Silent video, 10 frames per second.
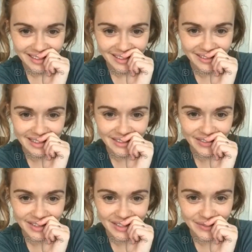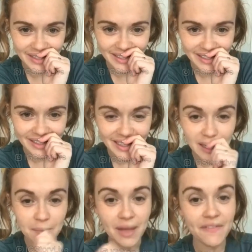You guys are very sweet.
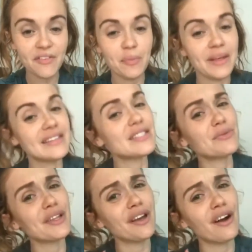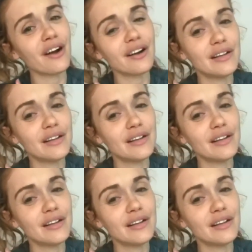My favorite place is really hard.